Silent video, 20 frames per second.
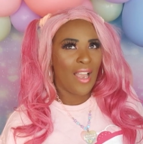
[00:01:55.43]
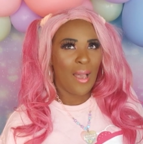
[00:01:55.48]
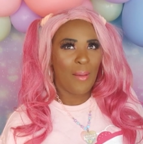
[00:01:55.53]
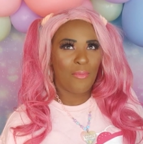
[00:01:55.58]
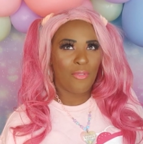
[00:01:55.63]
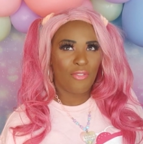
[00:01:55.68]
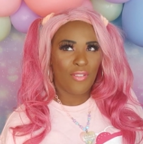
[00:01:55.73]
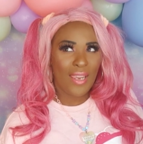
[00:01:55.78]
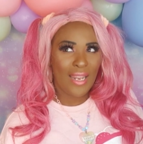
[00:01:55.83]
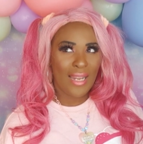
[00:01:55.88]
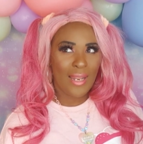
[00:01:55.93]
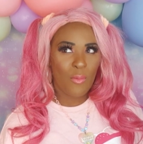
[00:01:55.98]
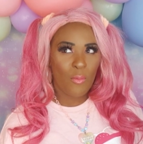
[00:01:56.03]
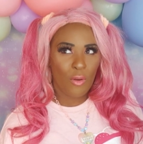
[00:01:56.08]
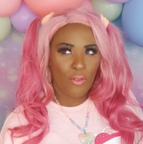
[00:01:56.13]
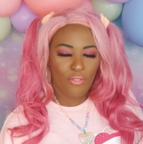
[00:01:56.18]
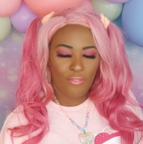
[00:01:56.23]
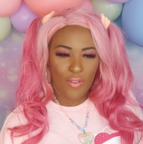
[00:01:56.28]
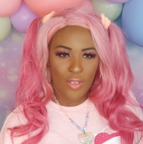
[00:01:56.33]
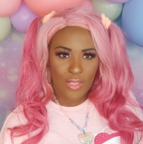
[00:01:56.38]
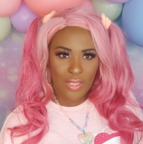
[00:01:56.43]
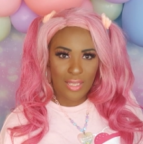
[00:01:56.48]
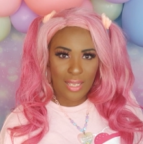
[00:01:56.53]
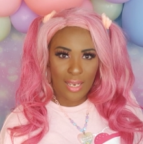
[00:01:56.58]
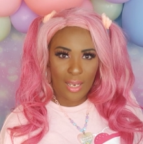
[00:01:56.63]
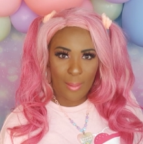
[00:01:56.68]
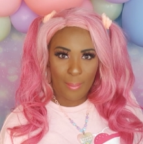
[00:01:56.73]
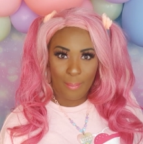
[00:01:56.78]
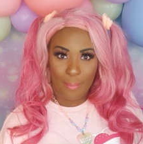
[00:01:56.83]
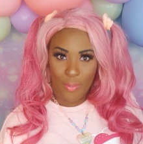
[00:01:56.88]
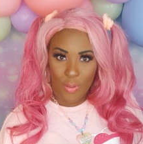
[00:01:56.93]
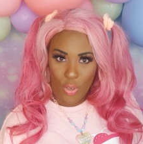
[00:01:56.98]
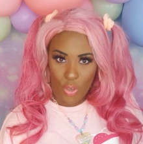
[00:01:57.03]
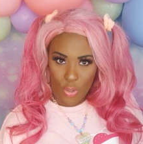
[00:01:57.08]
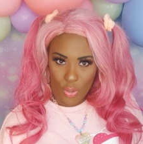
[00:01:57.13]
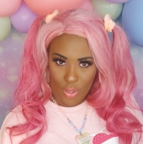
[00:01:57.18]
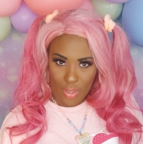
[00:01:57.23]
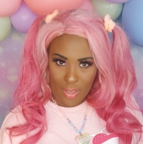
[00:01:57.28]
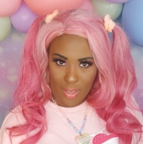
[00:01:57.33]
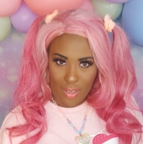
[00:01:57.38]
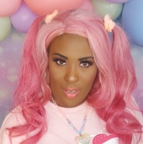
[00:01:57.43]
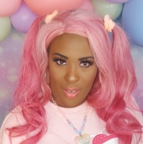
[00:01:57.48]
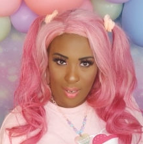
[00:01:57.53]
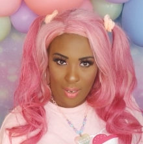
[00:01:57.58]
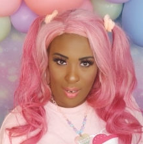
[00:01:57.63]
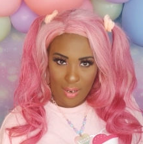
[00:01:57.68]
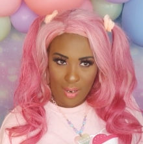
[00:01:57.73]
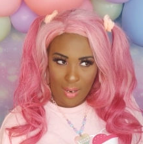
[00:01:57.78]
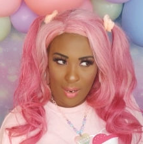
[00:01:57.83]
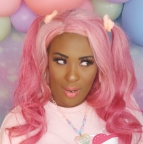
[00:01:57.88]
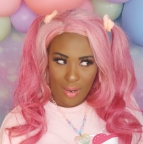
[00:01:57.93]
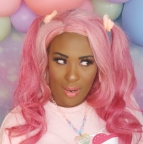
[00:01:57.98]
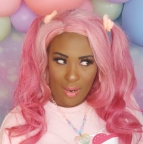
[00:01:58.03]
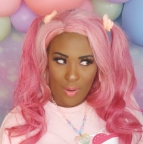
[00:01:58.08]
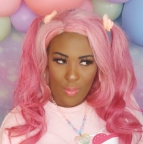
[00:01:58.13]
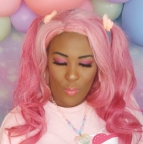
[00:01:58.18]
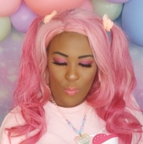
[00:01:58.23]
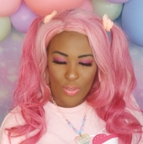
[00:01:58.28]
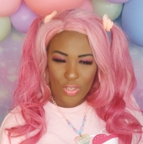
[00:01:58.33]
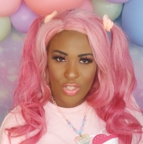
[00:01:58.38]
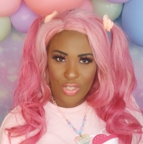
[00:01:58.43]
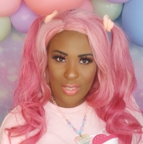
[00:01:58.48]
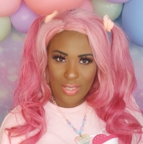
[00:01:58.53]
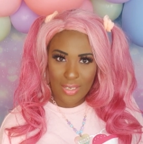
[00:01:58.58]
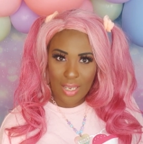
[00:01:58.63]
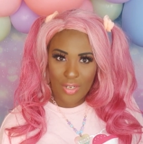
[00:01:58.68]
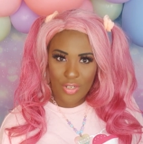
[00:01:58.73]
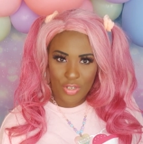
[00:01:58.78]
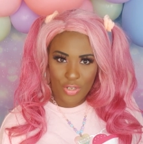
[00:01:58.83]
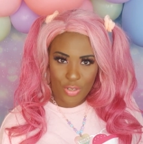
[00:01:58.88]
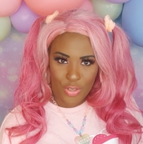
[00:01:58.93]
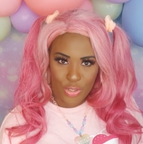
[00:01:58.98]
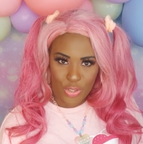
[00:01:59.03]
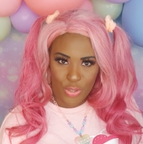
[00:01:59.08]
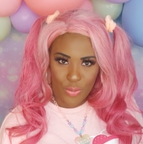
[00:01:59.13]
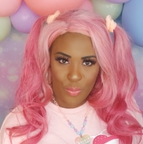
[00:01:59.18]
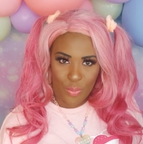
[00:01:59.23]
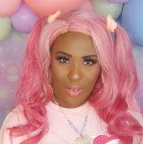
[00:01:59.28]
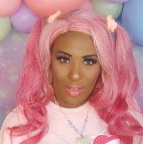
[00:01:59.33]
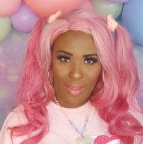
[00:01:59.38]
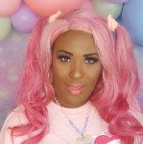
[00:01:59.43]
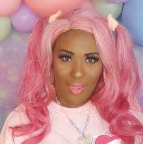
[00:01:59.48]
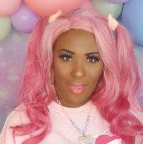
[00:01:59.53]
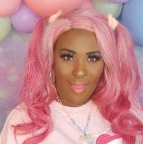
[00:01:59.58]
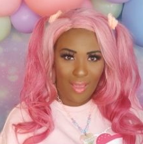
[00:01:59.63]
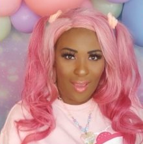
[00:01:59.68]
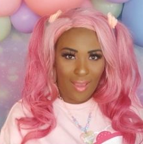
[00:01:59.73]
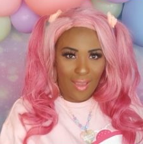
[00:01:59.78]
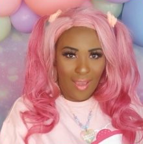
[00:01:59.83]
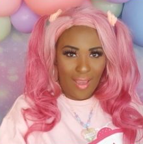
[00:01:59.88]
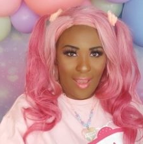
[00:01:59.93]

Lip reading: I'm feeling what feels like a book, which is unusual.